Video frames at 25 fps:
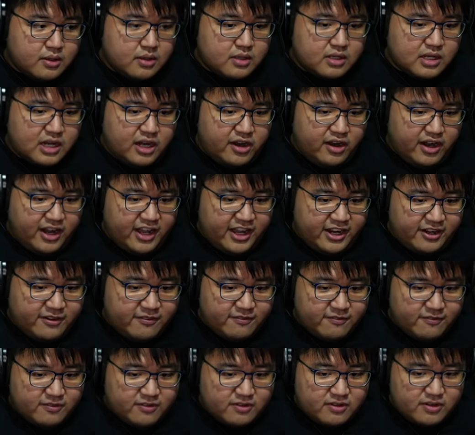All right.
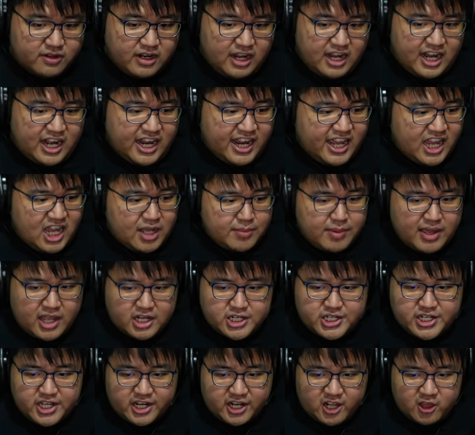I am
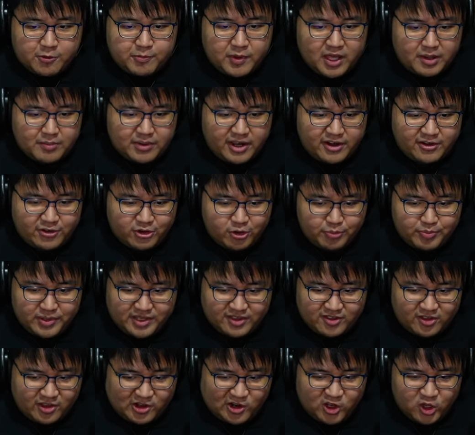actually gonna spend my rupees
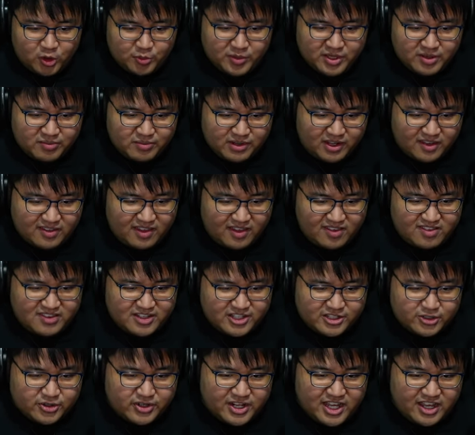on Omen because I still
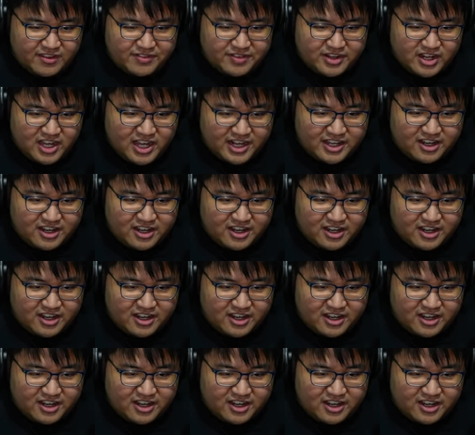don't have Not